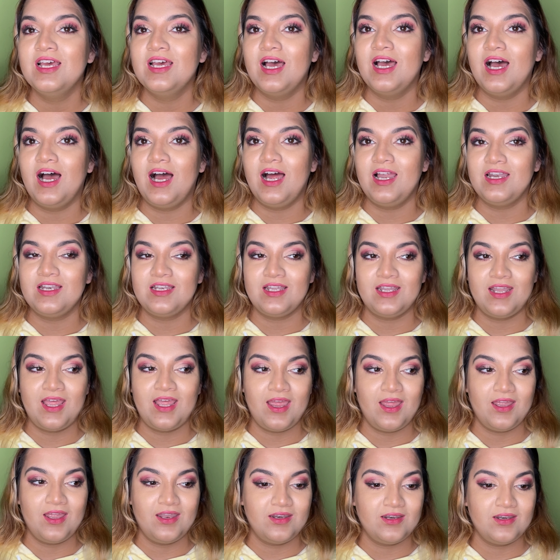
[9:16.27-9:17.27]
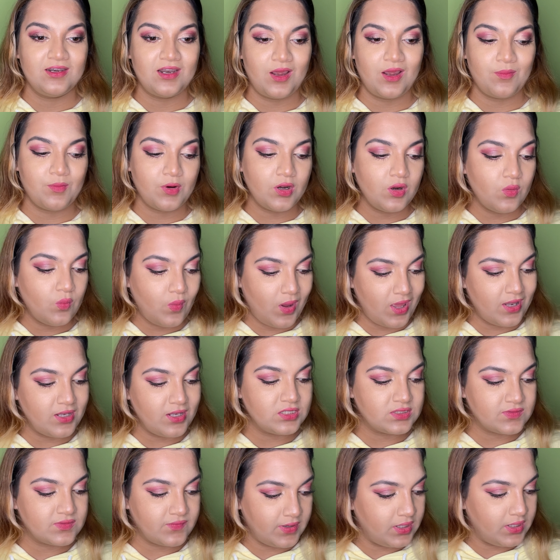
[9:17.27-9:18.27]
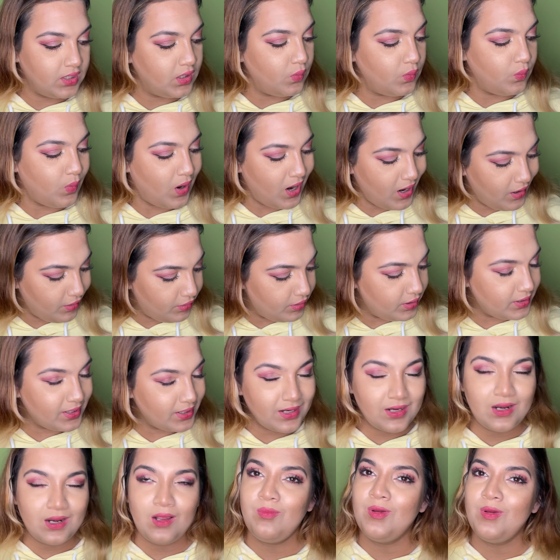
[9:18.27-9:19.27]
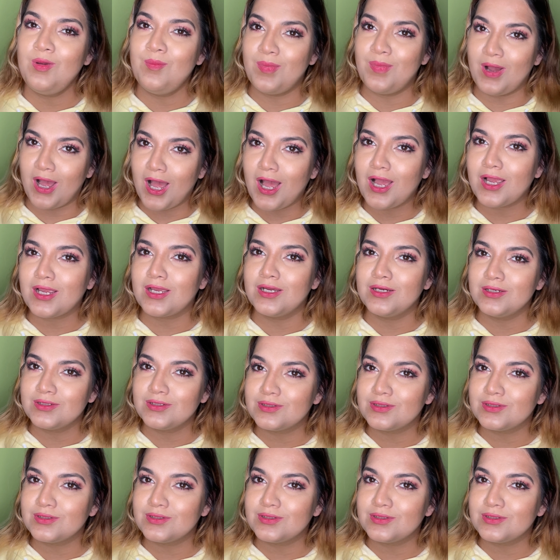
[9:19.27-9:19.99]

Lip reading: And then I'm gonna wear this for a little while and then I'll be back.